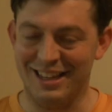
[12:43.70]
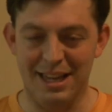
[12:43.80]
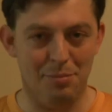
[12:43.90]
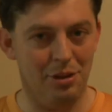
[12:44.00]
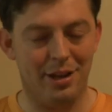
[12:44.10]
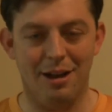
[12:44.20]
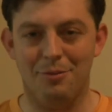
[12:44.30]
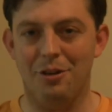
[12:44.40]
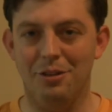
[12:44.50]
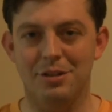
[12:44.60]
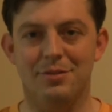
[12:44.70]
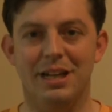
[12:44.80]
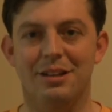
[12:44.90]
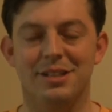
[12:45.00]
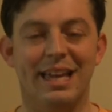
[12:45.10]
keep a lookout for all those
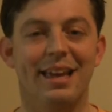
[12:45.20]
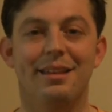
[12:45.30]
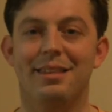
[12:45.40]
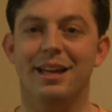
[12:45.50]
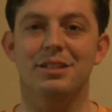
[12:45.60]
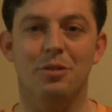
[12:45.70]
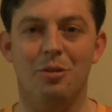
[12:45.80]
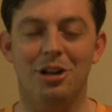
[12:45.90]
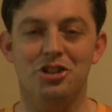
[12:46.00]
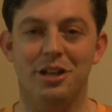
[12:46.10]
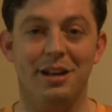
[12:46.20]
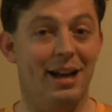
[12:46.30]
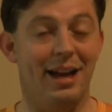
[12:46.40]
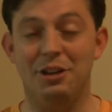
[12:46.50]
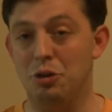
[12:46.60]
videos. Again, thanks for watching.
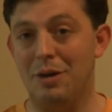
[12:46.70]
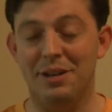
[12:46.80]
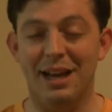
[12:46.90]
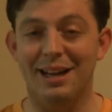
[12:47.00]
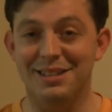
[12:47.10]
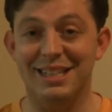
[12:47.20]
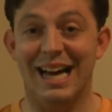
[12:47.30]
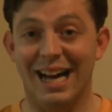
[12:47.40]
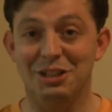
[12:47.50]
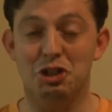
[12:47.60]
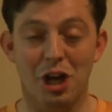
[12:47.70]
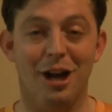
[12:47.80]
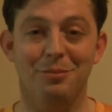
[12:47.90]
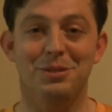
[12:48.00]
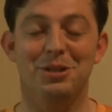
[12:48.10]
I do have a 9 to 9
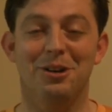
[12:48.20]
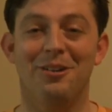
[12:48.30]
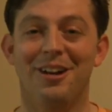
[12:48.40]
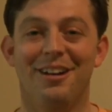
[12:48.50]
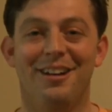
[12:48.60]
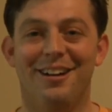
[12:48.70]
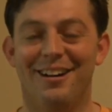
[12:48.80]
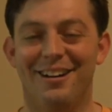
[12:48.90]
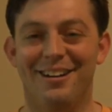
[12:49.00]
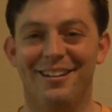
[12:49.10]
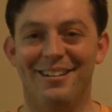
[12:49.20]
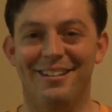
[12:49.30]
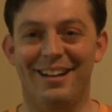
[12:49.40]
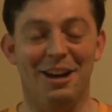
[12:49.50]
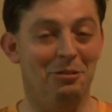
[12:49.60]
job, so uh,
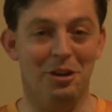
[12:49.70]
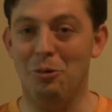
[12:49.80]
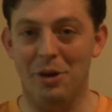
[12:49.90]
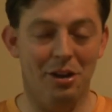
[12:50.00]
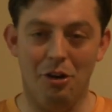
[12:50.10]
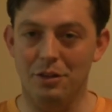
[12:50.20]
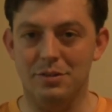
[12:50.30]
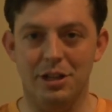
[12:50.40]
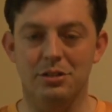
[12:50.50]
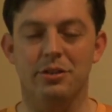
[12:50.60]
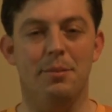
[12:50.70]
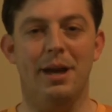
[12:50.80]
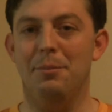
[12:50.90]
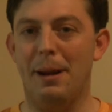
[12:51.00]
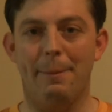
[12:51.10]
I don't know when all those videos will get
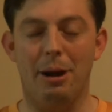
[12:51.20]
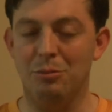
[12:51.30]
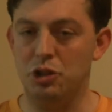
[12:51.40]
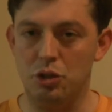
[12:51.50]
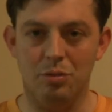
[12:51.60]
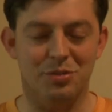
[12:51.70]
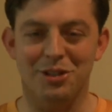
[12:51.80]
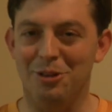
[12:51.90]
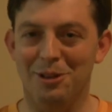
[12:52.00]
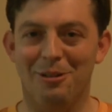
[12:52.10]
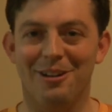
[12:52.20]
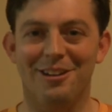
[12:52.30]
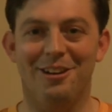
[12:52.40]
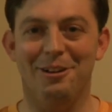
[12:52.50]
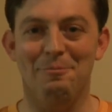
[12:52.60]
made, but I promise you I'm slowly working
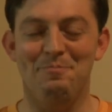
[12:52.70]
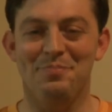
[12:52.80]
on them.